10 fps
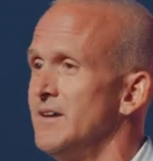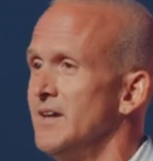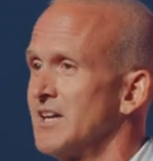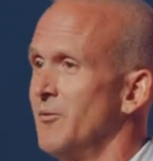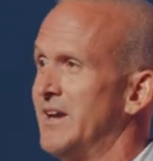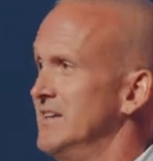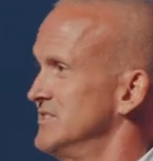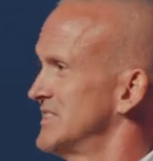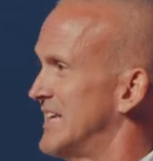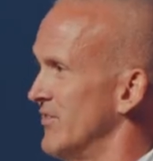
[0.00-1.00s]
Can we
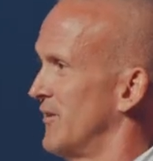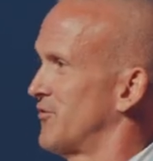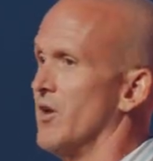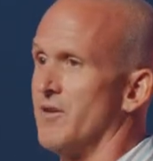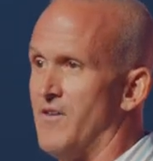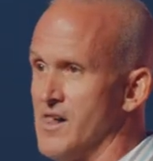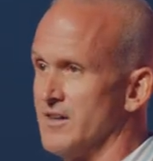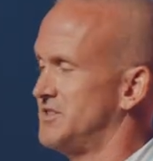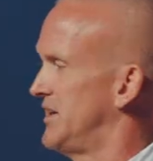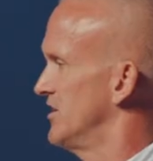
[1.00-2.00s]
just give it up for all the
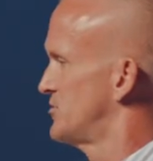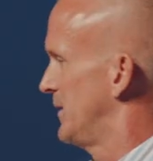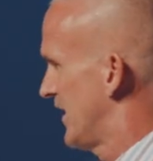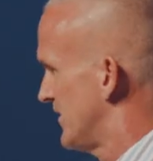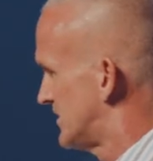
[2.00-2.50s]
volunteers behind the